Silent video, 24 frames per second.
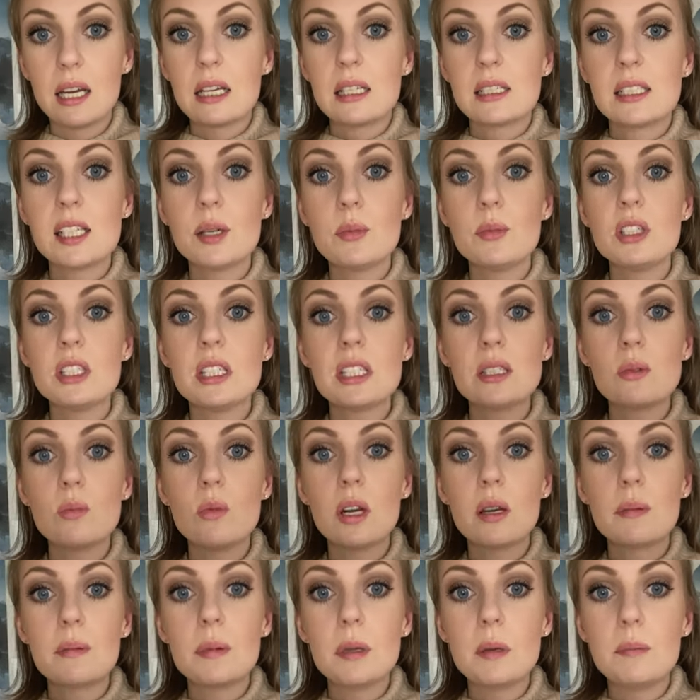Someone doesn't
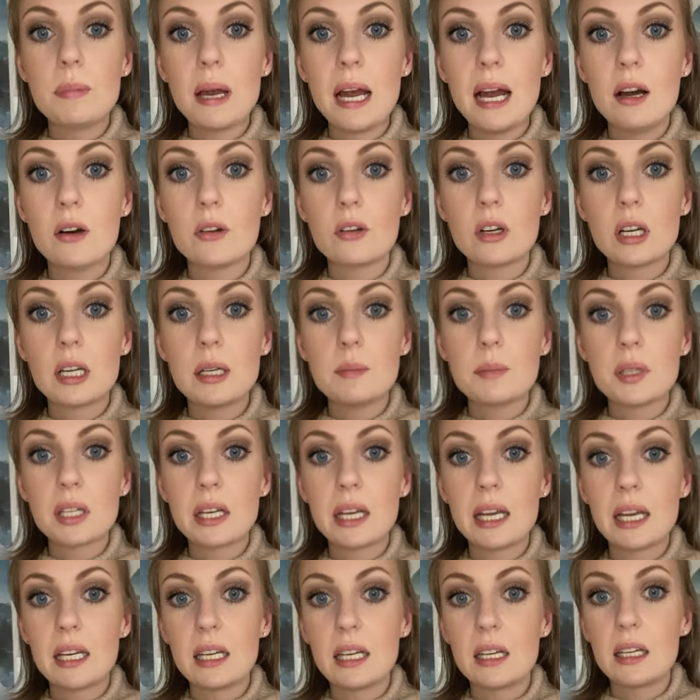want to be bound or
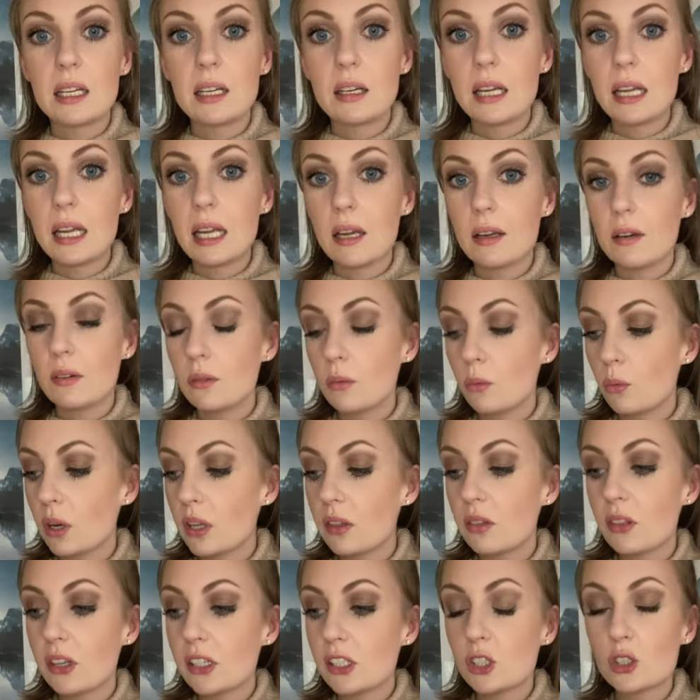implicated
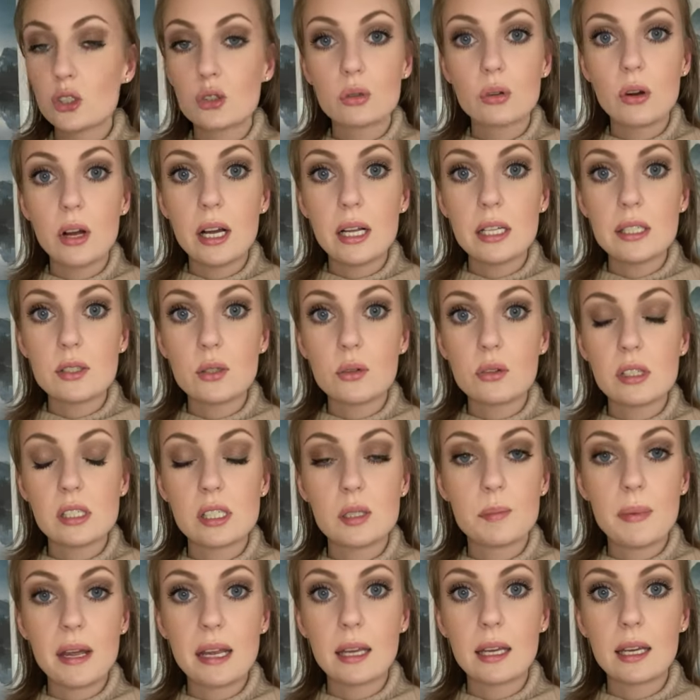with this trust or this
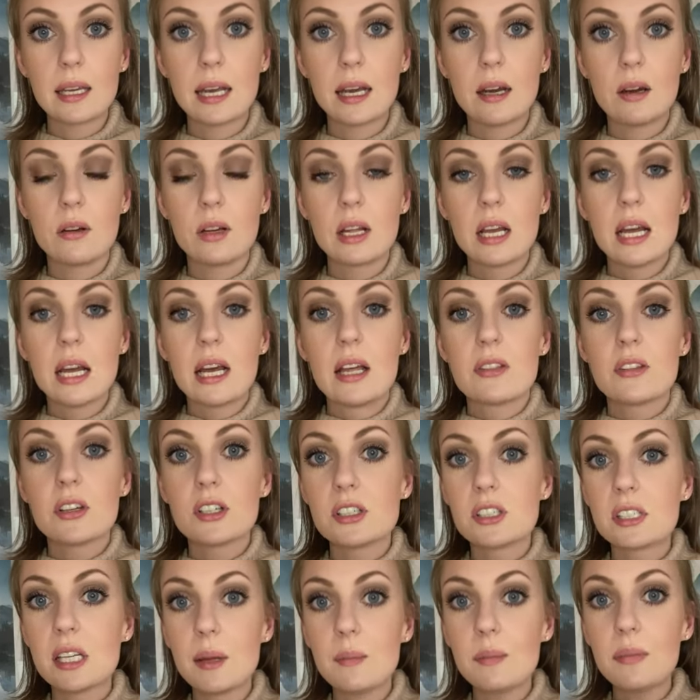bank account.
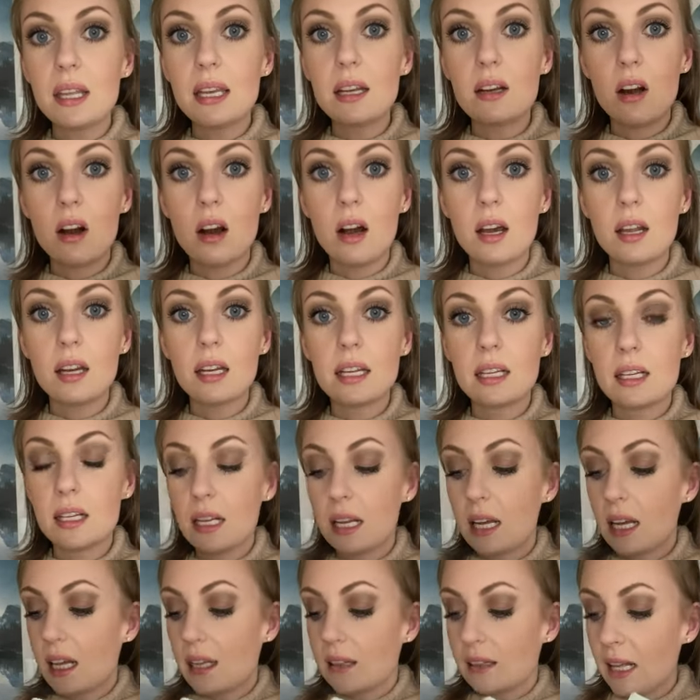There's something on it
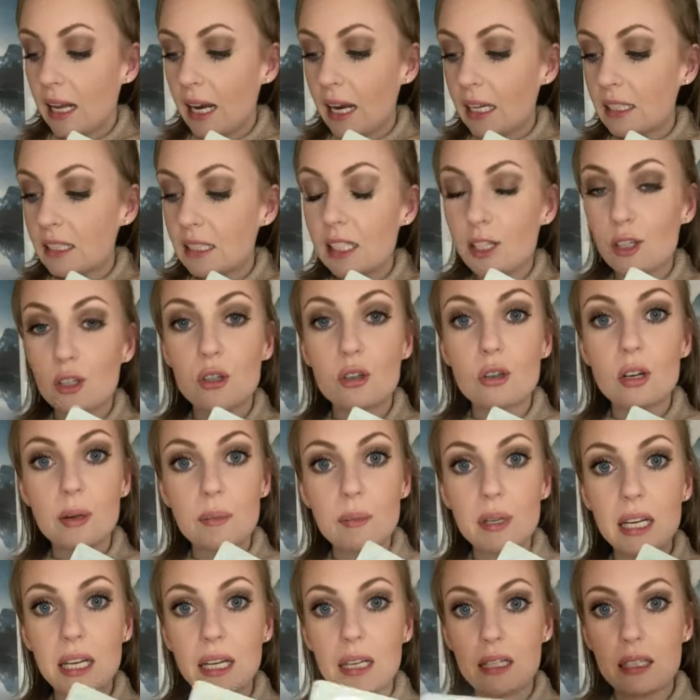that has
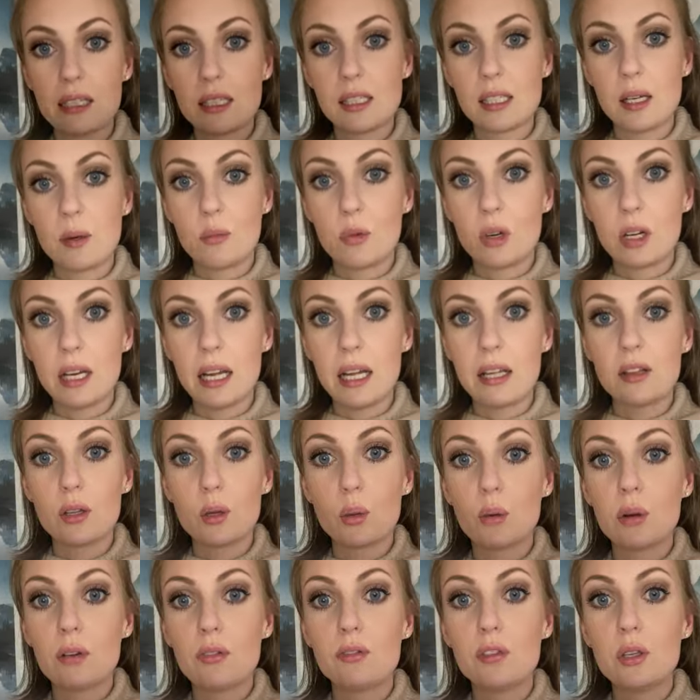incriminated someone and they're
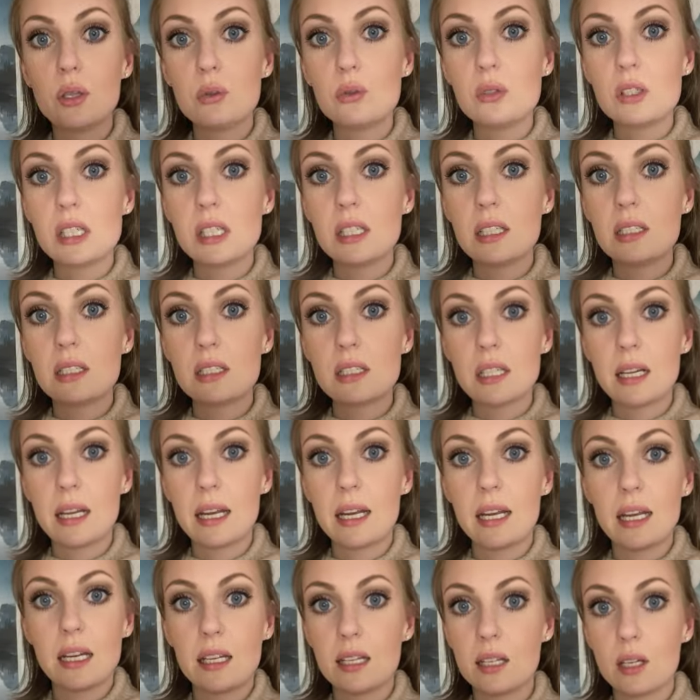refusing to
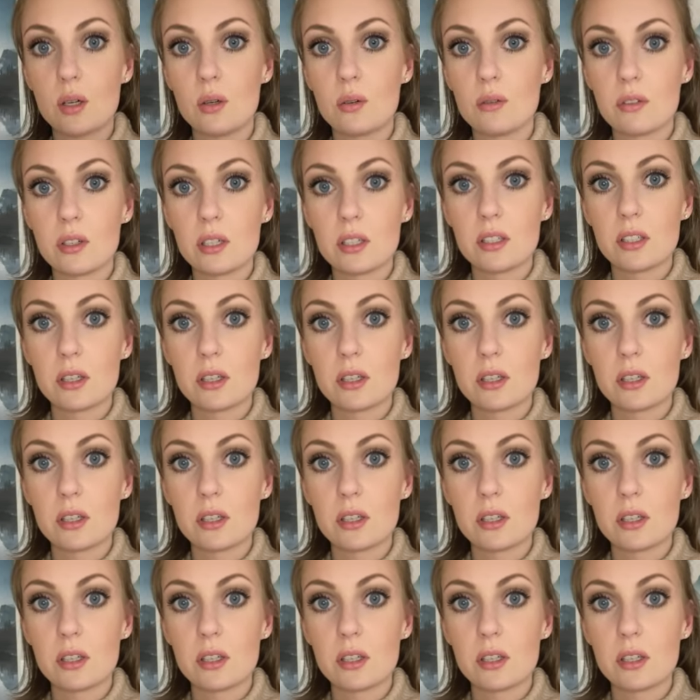hand it over.